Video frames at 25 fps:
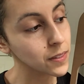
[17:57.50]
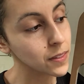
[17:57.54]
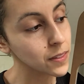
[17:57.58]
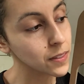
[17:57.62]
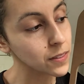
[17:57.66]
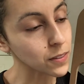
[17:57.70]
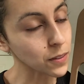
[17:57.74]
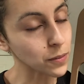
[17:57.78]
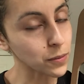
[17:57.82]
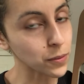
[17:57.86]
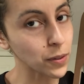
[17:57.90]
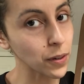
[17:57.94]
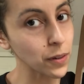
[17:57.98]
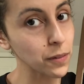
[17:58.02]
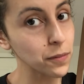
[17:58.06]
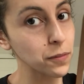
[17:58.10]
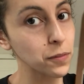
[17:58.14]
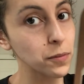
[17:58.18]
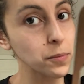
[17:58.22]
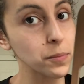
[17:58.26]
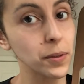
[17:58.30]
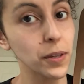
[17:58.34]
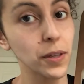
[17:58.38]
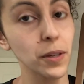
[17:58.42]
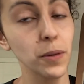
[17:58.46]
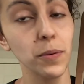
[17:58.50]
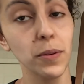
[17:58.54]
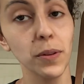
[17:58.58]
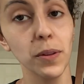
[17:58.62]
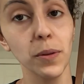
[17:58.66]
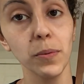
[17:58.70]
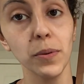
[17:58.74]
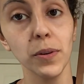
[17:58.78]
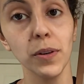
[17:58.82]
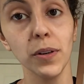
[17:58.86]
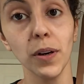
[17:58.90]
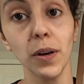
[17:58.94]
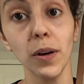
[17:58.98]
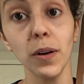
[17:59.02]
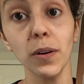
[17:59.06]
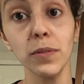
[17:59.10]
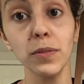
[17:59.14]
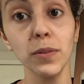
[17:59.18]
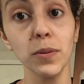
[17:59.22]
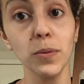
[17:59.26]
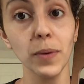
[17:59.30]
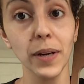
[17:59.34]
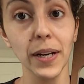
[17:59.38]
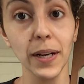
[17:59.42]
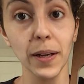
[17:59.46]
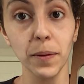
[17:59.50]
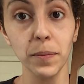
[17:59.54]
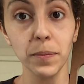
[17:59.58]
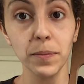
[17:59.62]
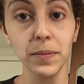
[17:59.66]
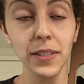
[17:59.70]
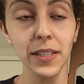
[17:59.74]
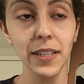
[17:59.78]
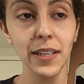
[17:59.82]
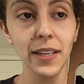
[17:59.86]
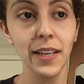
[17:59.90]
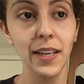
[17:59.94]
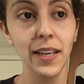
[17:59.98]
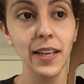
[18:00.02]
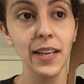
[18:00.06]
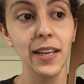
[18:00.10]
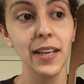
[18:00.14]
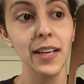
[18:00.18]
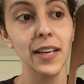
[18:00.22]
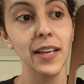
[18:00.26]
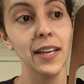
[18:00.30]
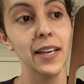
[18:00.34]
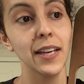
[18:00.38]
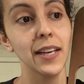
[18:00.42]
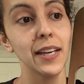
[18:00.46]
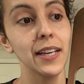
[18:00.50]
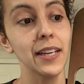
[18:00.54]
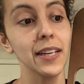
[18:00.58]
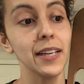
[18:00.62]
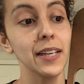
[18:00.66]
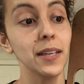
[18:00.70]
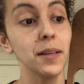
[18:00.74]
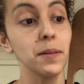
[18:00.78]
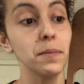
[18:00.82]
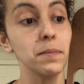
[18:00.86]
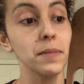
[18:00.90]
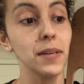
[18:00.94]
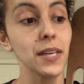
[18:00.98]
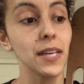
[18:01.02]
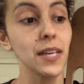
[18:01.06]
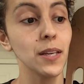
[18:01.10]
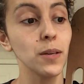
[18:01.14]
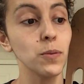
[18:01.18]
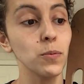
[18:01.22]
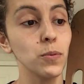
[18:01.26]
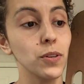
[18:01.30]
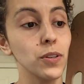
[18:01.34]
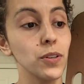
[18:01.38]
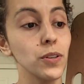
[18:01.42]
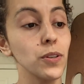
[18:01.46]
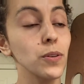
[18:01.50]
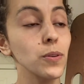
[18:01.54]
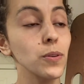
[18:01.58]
So if you aren't familiar with the word overwhelmed, it can mean when